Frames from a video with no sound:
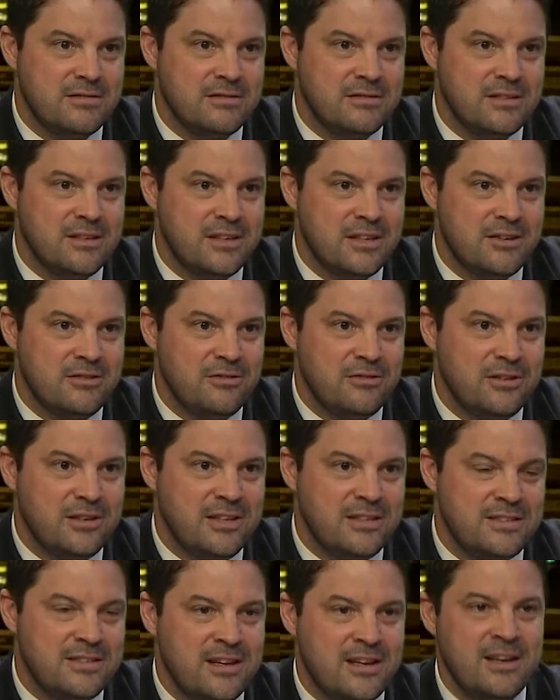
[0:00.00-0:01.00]
You know,
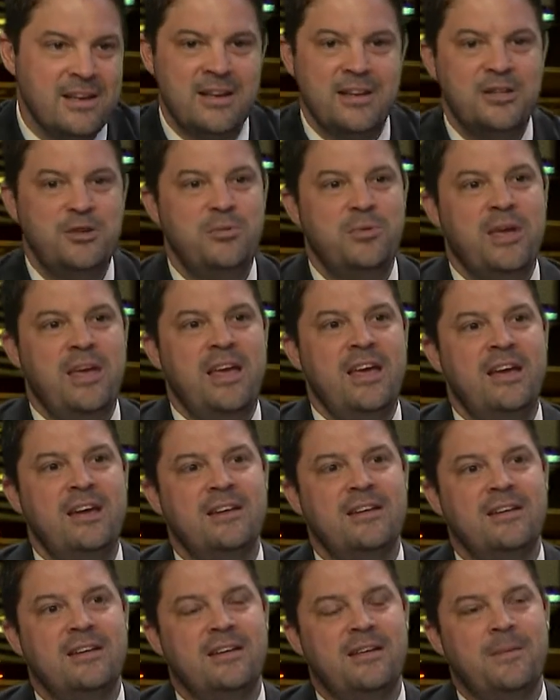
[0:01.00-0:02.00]
it's not you
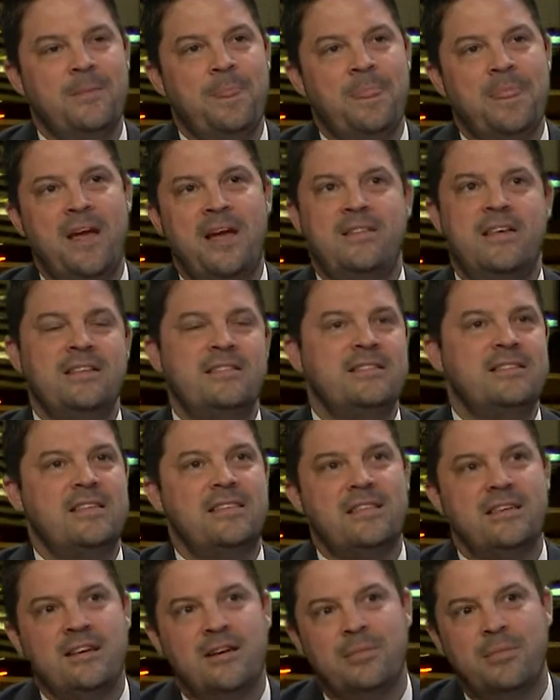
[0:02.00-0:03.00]
can't, and that's the
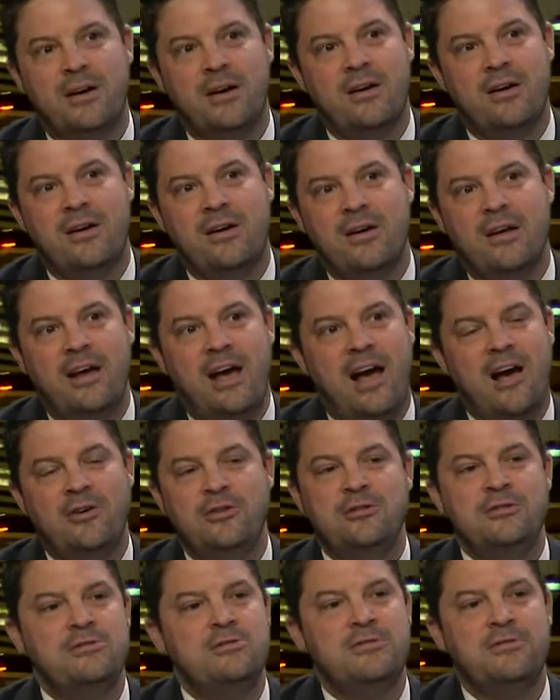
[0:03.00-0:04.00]
thing about how
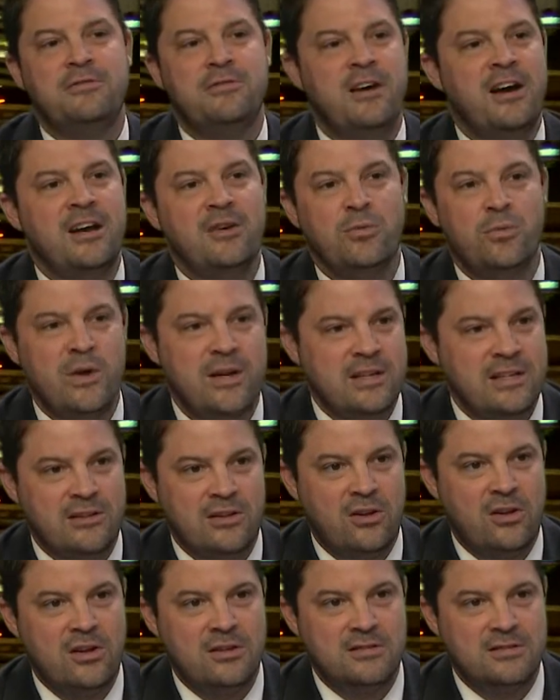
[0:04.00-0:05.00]
do you define win and
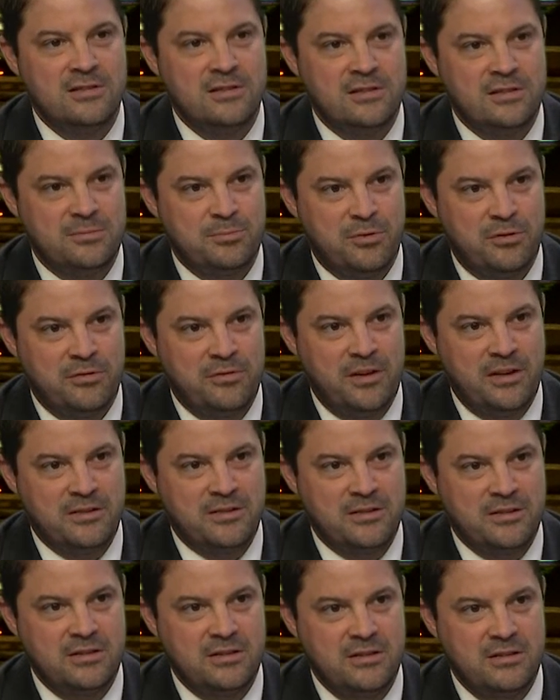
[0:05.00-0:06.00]
loss in this
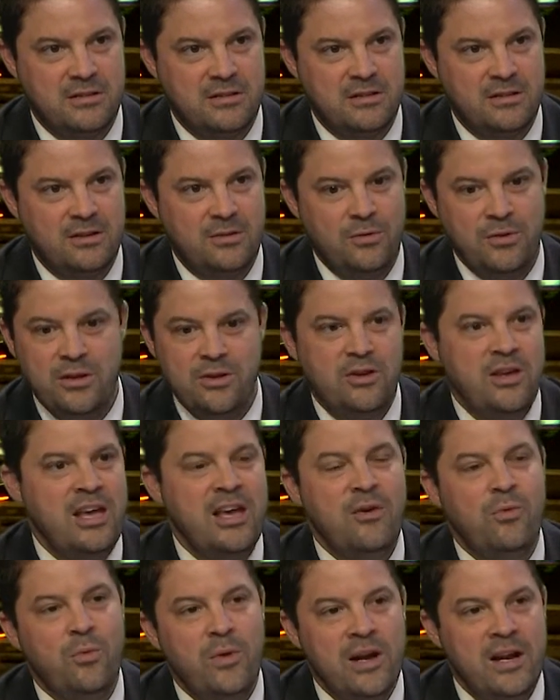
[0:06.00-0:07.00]
profession? Well, you
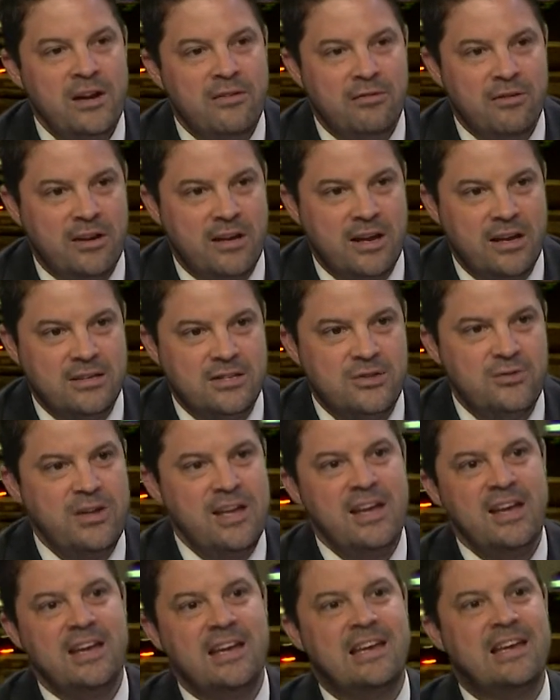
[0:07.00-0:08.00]
can't win every case. You
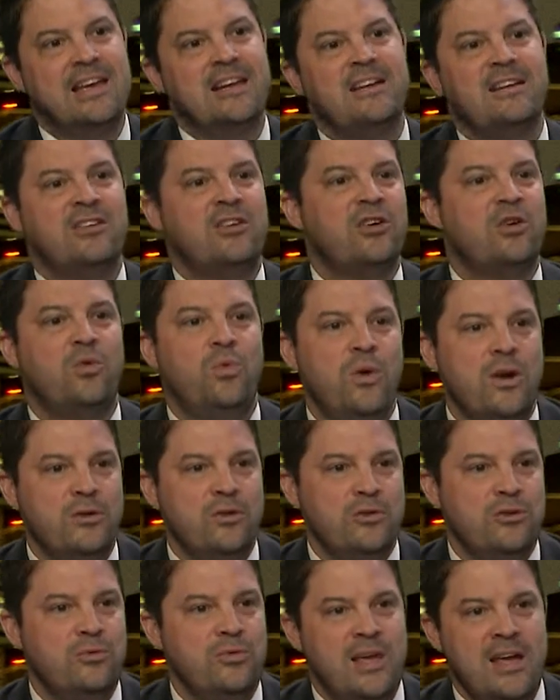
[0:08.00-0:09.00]
can't get an
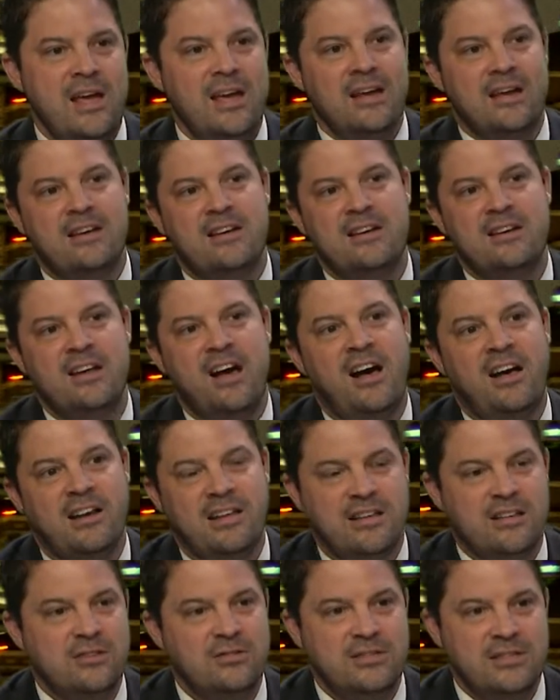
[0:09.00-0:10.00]
acquittal. You can't get a
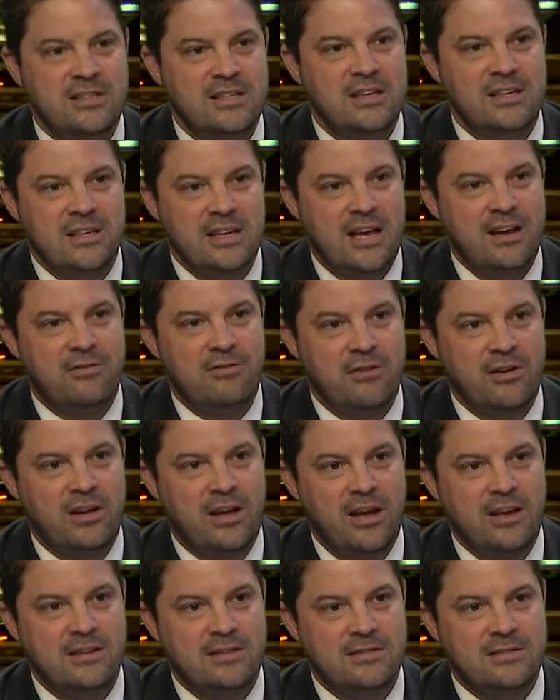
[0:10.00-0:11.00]
not guilty in every
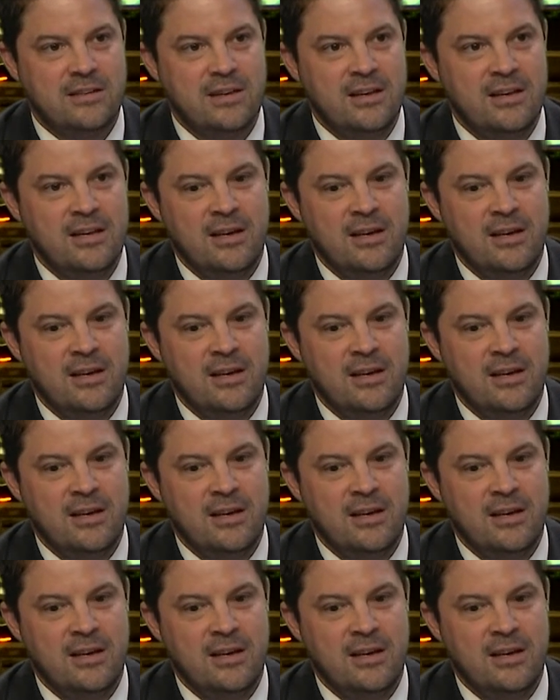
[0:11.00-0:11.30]
case.